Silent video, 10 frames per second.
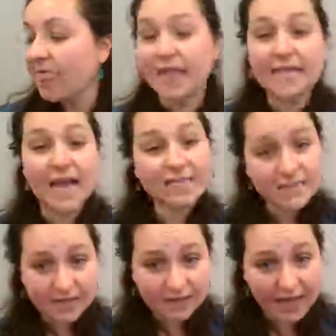The next
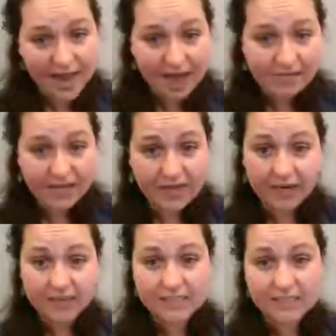title I have
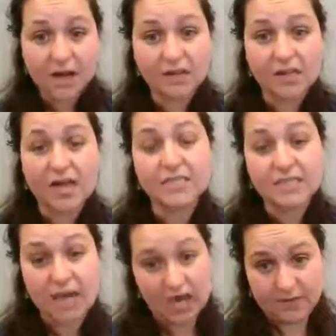here is called
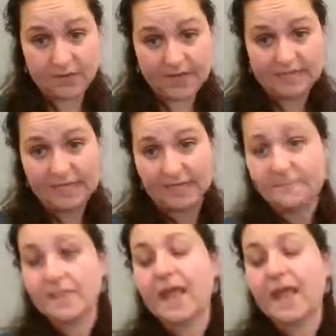Undocumented,